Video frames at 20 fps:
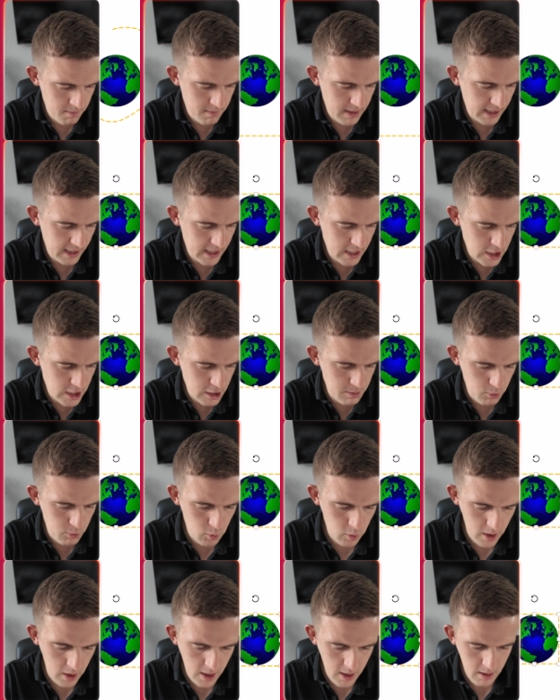Make it
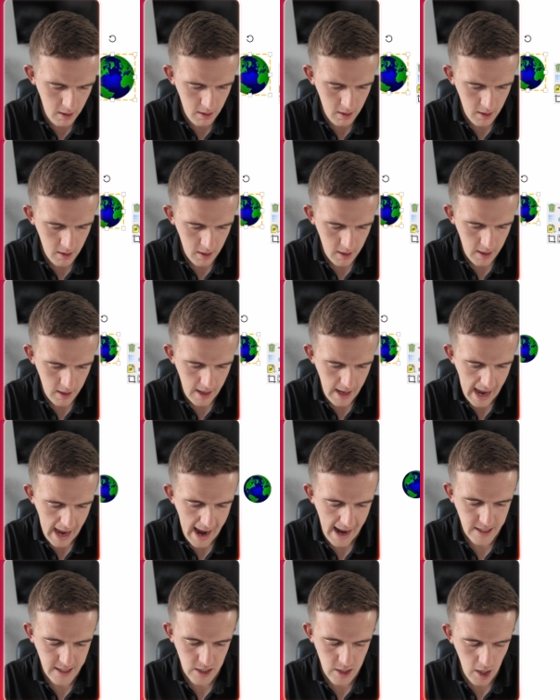smaller,
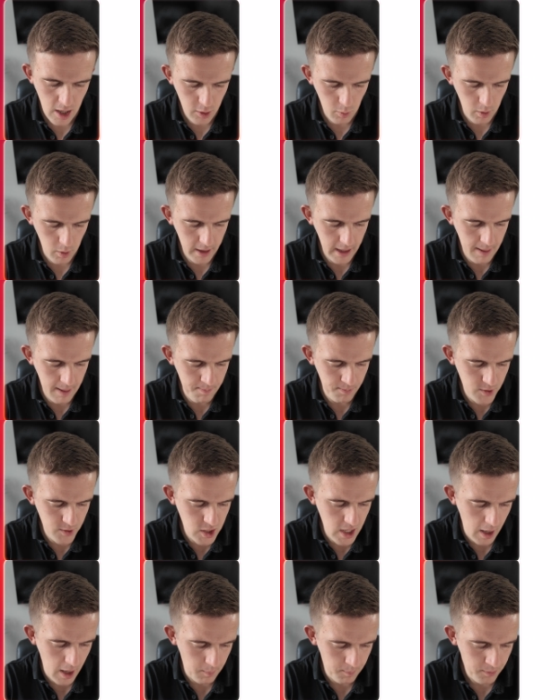add another one in.
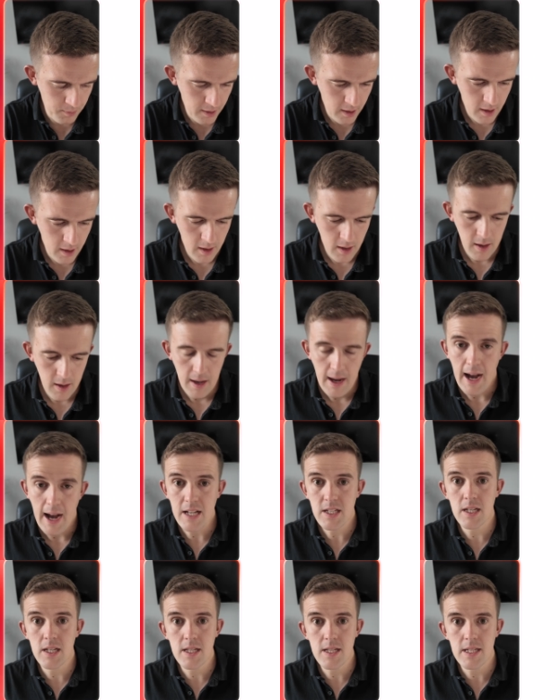So
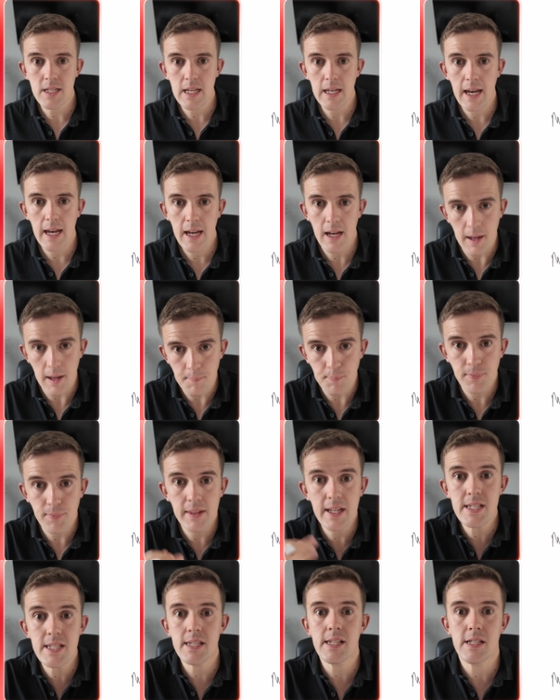as you can see here,
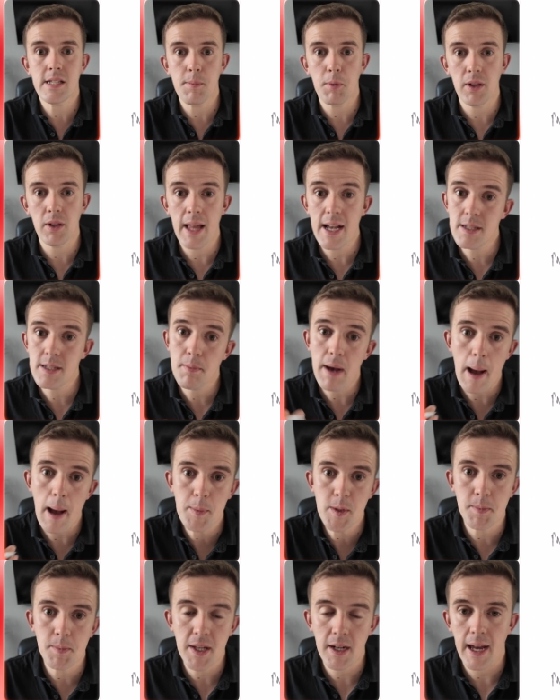this is a typical lesson, perhaps
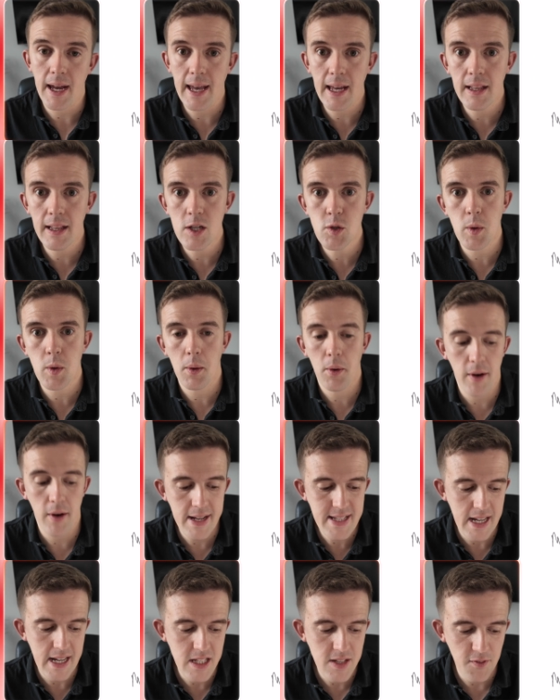something like English, where we're
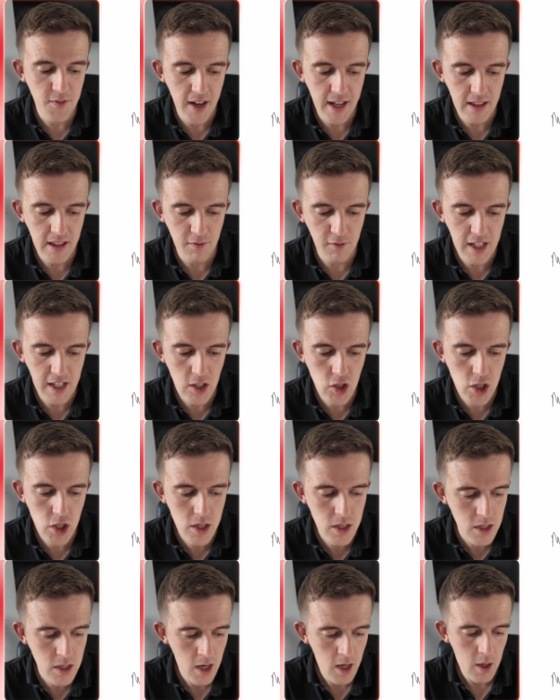identifying the
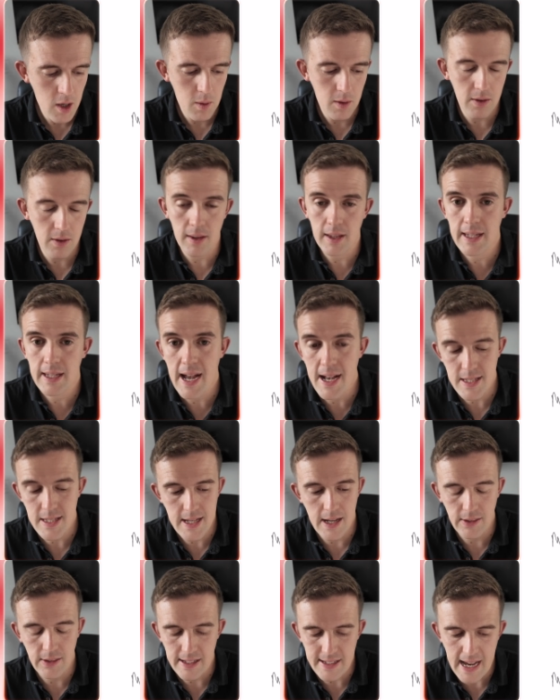features. We've got the cat
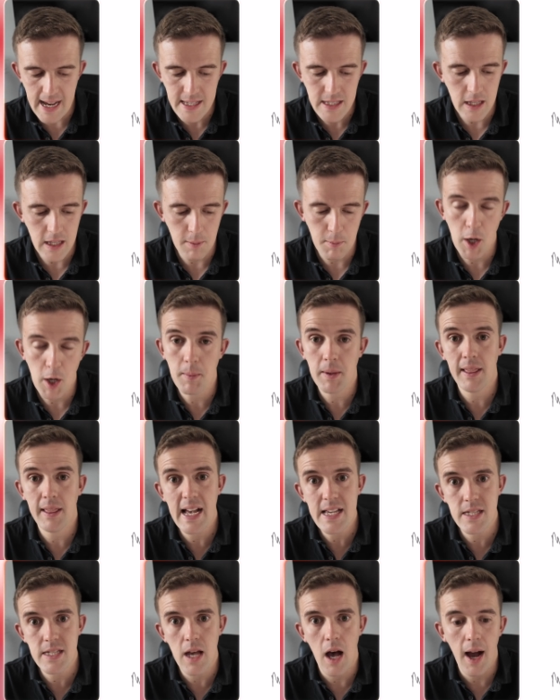sat on the desk at the moment.
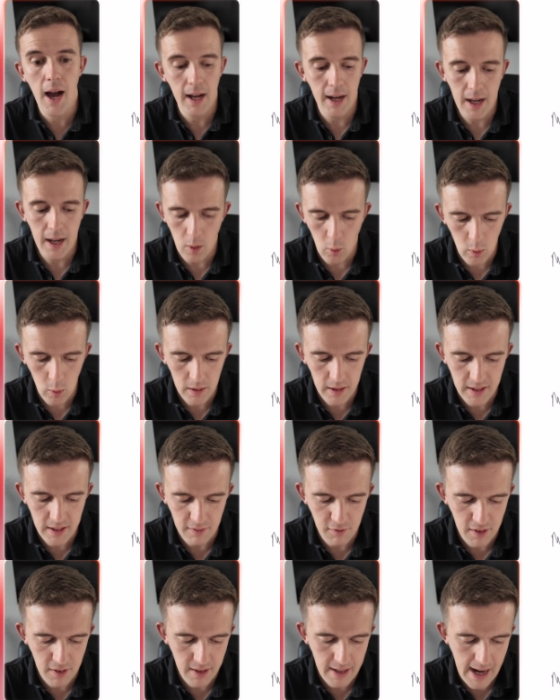Let's highlight all the
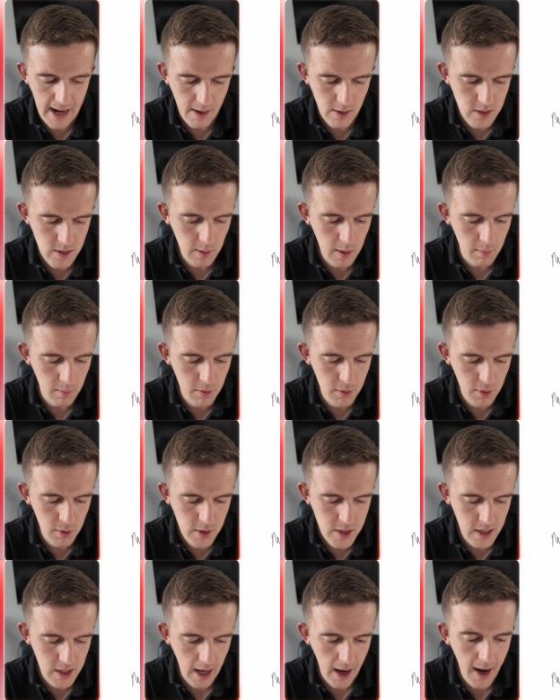different nouns. We'll come through
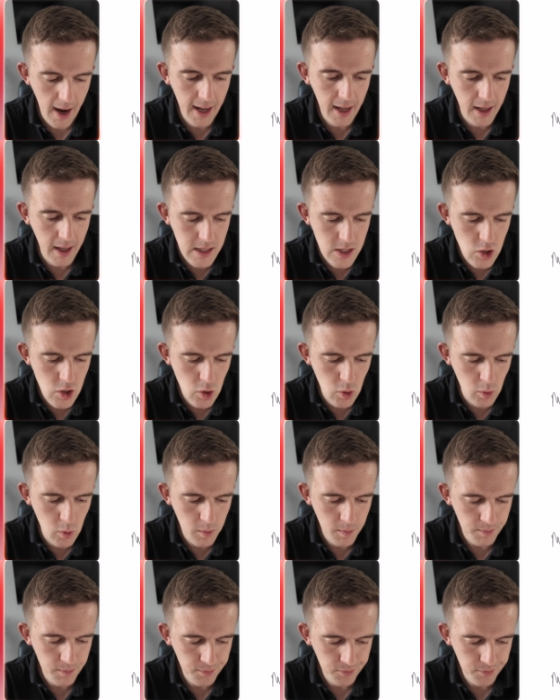to the highlighter tool.